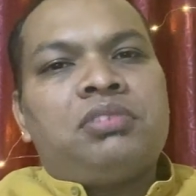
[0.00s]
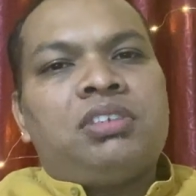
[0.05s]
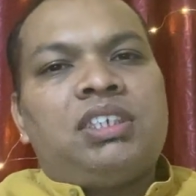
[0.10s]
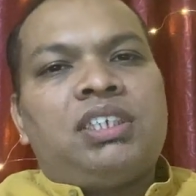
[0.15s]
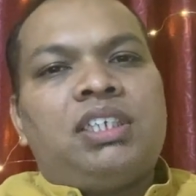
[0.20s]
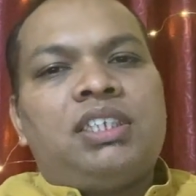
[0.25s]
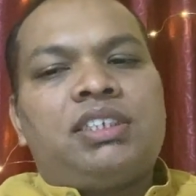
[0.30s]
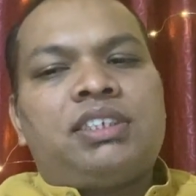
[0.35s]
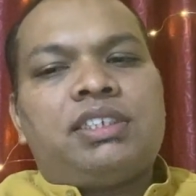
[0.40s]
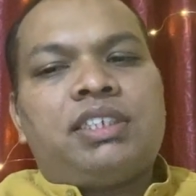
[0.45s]

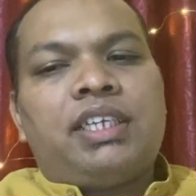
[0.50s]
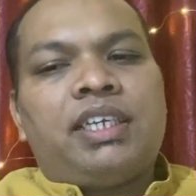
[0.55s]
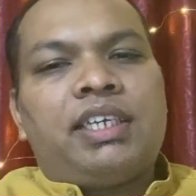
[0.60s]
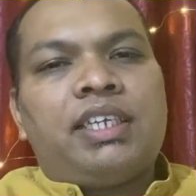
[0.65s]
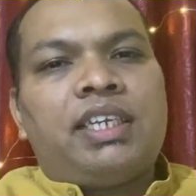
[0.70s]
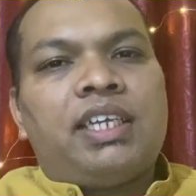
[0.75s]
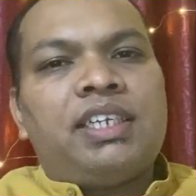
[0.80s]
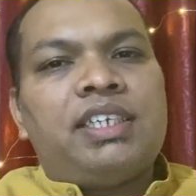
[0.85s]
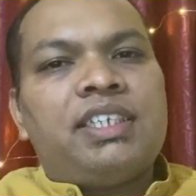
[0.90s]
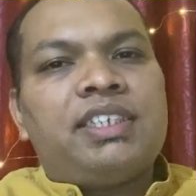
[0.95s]
it's like an
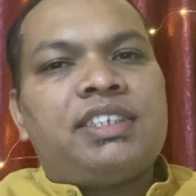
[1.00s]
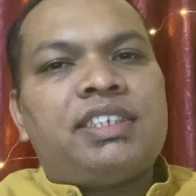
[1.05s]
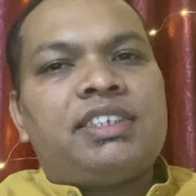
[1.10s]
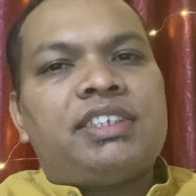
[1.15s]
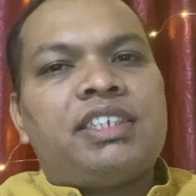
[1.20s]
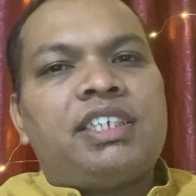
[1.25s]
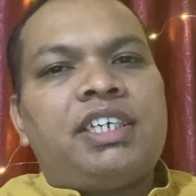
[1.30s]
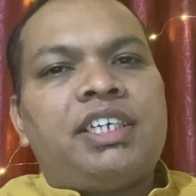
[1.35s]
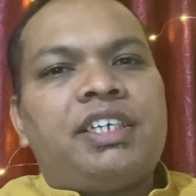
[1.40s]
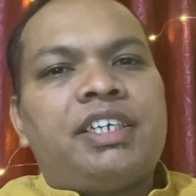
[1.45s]

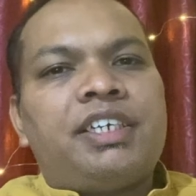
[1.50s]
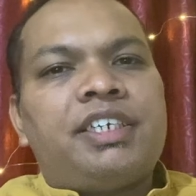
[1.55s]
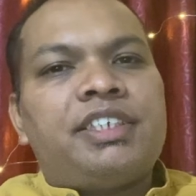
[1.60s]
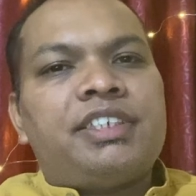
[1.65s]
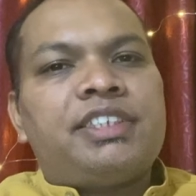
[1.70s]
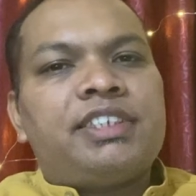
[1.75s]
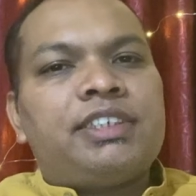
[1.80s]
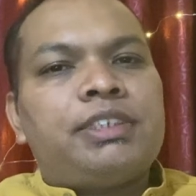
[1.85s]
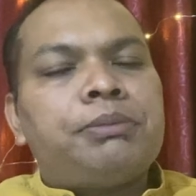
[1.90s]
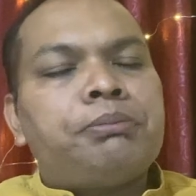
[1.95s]
unnecessary
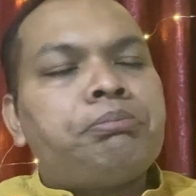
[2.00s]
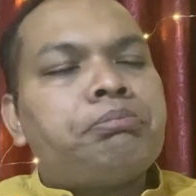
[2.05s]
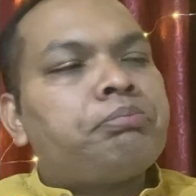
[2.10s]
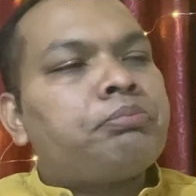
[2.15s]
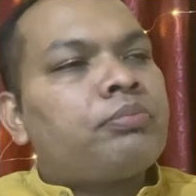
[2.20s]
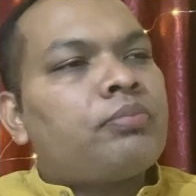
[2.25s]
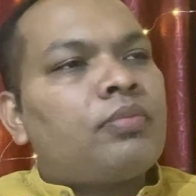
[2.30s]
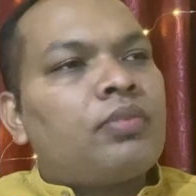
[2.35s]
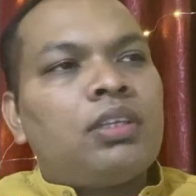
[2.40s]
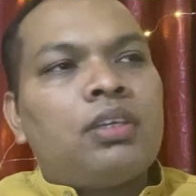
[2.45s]
criticism.
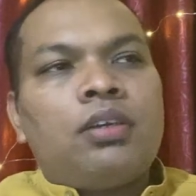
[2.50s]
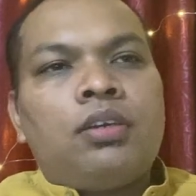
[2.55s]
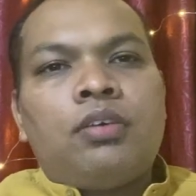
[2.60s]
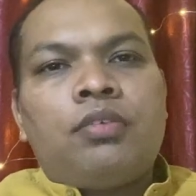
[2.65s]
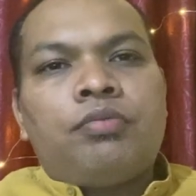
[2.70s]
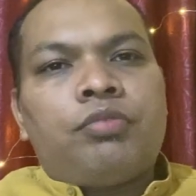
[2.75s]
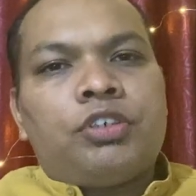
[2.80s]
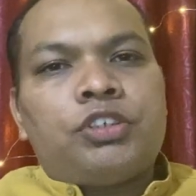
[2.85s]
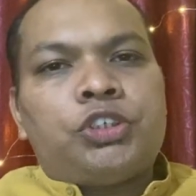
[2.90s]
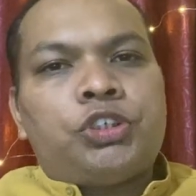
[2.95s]

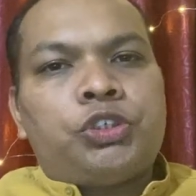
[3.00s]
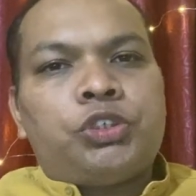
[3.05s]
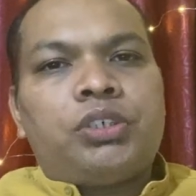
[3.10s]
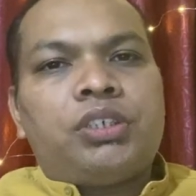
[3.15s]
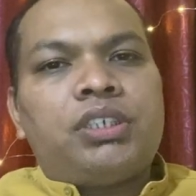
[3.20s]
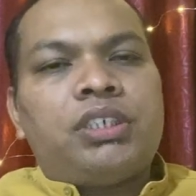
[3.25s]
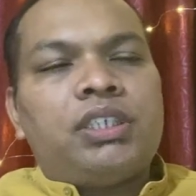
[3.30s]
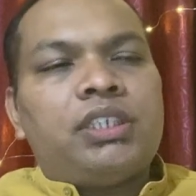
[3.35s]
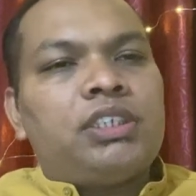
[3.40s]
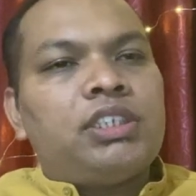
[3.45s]
For sure,
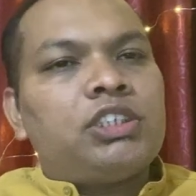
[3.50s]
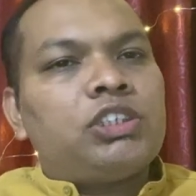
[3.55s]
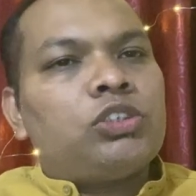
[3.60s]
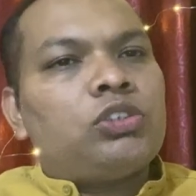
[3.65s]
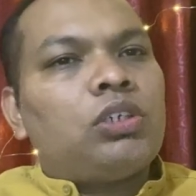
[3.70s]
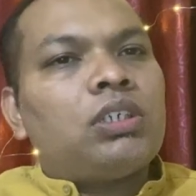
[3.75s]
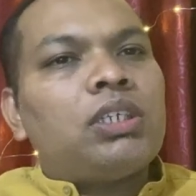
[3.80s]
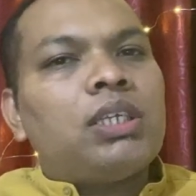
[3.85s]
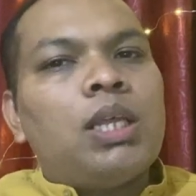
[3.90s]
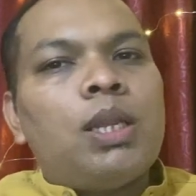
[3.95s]
it is
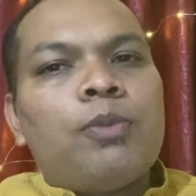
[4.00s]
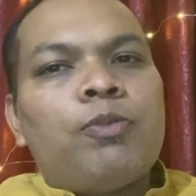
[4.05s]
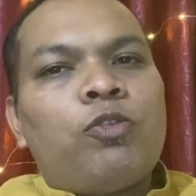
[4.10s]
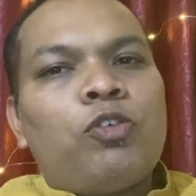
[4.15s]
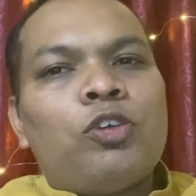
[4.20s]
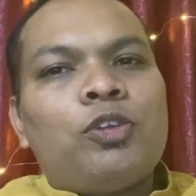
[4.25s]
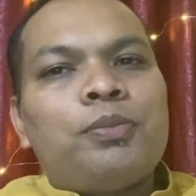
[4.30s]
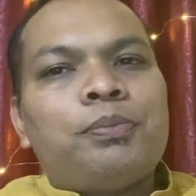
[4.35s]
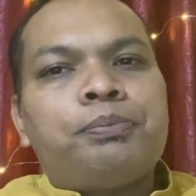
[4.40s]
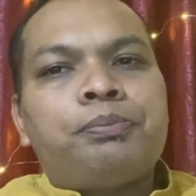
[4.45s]
not
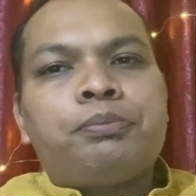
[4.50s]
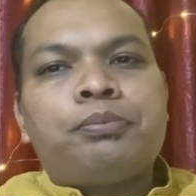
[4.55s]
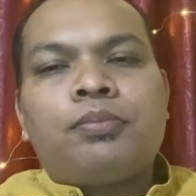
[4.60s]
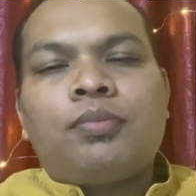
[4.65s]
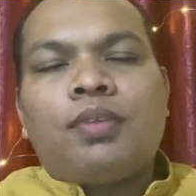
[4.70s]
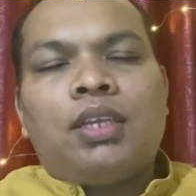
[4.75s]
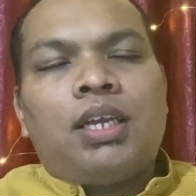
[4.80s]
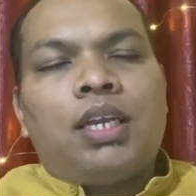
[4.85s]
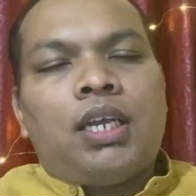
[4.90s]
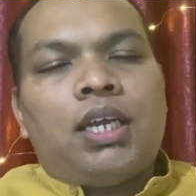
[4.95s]
helpful
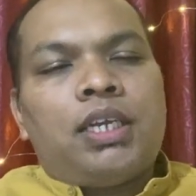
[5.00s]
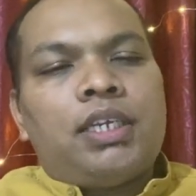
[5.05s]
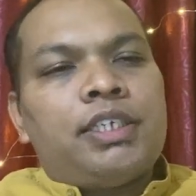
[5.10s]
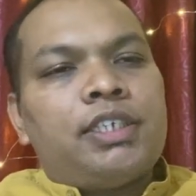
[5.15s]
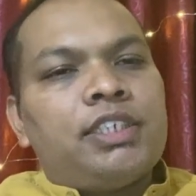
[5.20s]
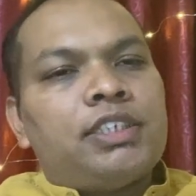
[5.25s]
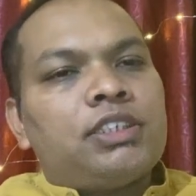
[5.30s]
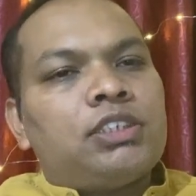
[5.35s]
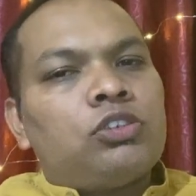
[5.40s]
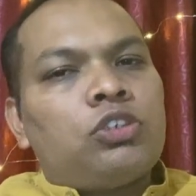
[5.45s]
and it
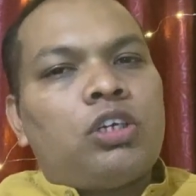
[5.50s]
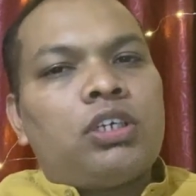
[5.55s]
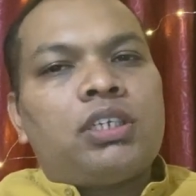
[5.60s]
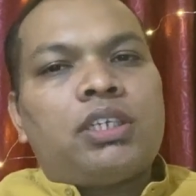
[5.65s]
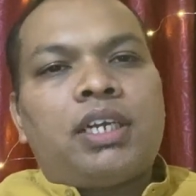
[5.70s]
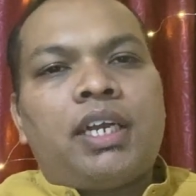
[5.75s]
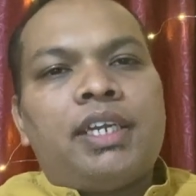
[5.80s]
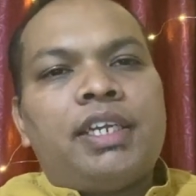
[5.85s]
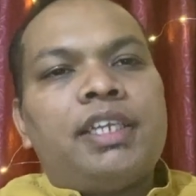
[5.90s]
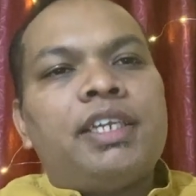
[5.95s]
is not
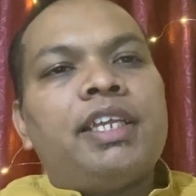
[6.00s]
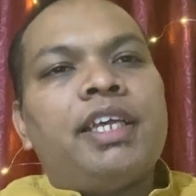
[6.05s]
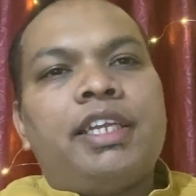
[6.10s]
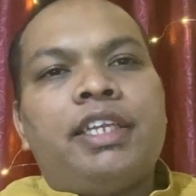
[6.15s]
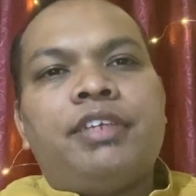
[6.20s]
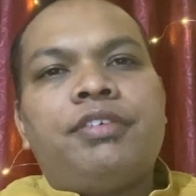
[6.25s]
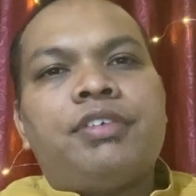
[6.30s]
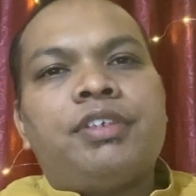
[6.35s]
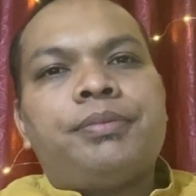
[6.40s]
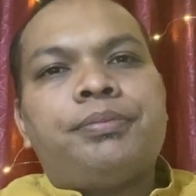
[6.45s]
kind in any
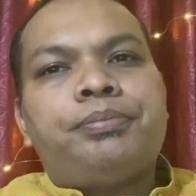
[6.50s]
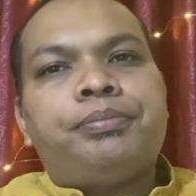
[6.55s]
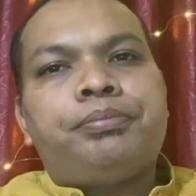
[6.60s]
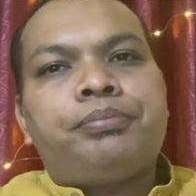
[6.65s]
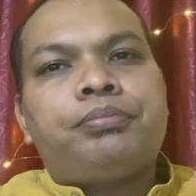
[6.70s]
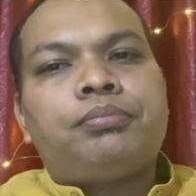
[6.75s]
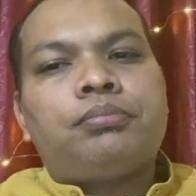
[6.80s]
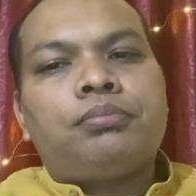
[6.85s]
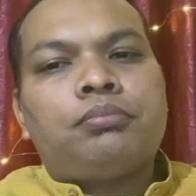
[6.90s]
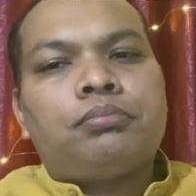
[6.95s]
way.
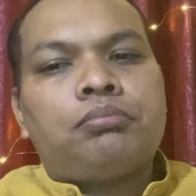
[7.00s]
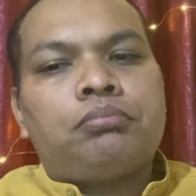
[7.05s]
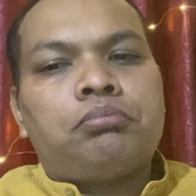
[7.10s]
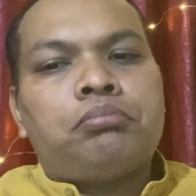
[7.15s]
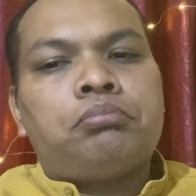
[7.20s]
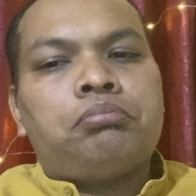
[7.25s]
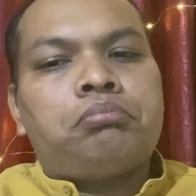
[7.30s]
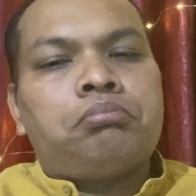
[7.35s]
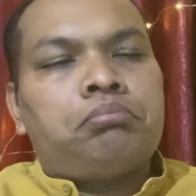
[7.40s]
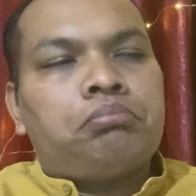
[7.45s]

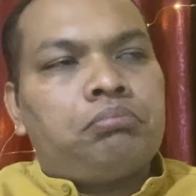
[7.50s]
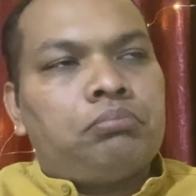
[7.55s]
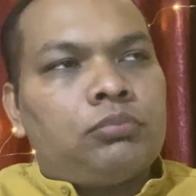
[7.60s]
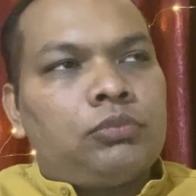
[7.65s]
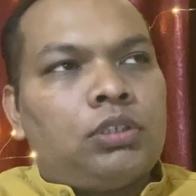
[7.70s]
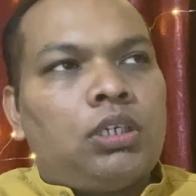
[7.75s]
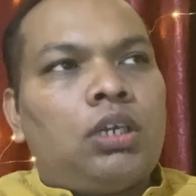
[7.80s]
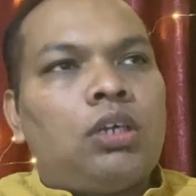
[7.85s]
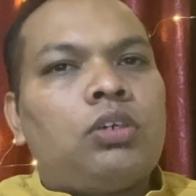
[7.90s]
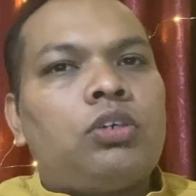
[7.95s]

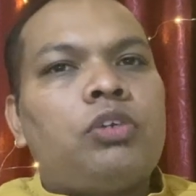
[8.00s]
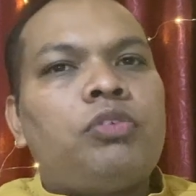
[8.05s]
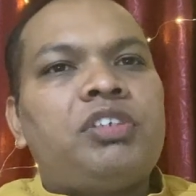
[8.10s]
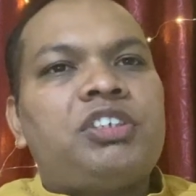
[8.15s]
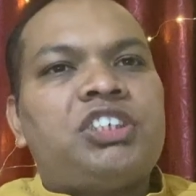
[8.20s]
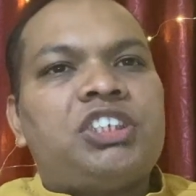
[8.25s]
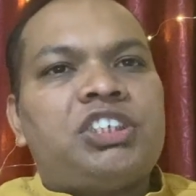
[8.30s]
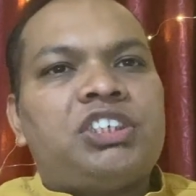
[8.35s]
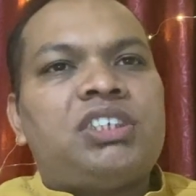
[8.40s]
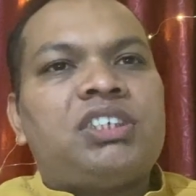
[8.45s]
How could we
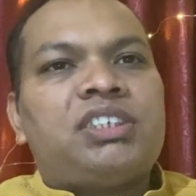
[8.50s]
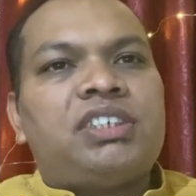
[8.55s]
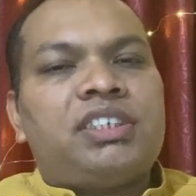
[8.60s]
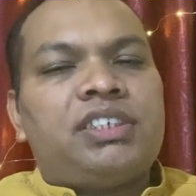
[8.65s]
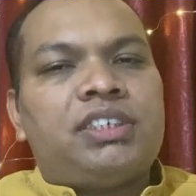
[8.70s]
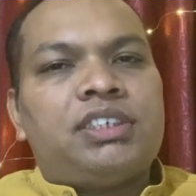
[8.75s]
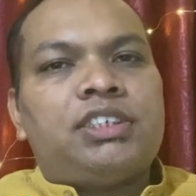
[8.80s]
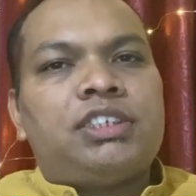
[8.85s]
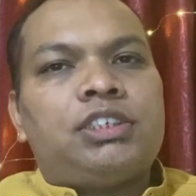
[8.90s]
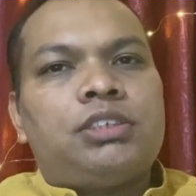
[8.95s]
change the
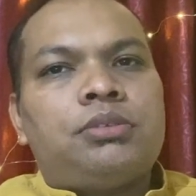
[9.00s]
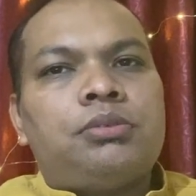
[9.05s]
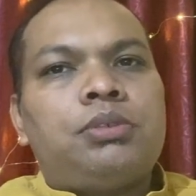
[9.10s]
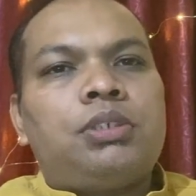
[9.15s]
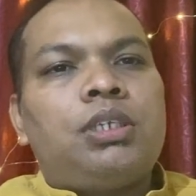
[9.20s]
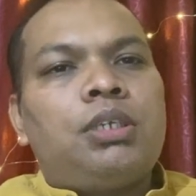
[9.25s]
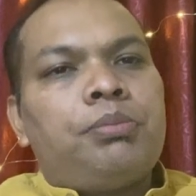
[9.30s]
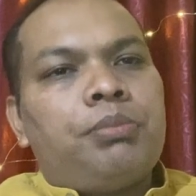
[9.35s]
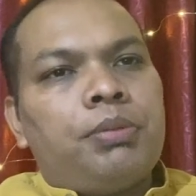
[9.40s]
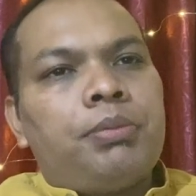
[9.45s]
sentence?
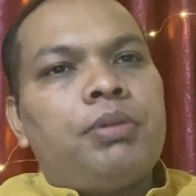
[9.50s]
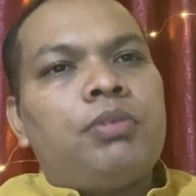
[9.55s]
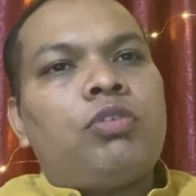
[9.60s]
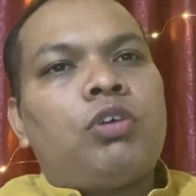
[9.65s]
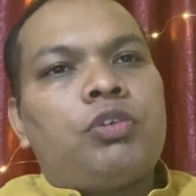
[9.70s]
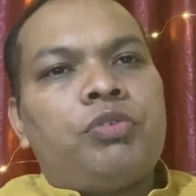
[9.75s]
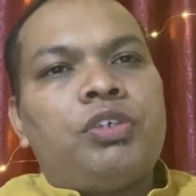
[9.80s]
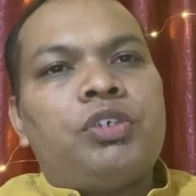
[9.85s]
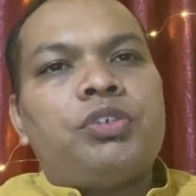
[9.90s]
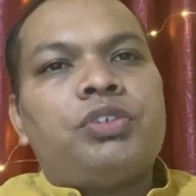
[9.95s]
Maybe
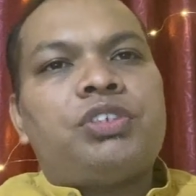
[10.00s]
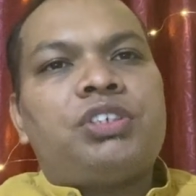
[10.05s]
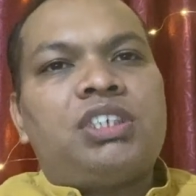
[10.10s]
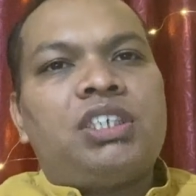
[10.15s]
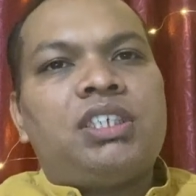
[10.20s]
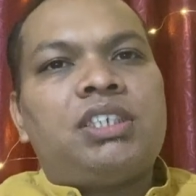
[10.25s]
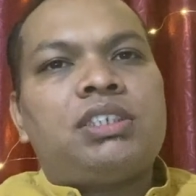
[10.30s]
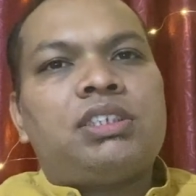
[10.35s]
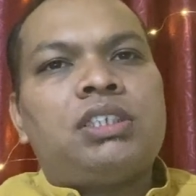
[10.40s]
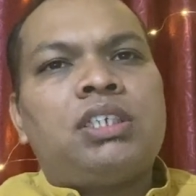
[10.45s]
what we could say
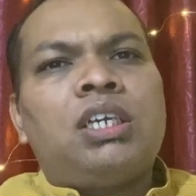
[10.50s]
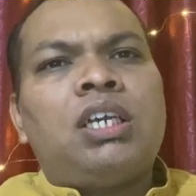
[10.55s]
is,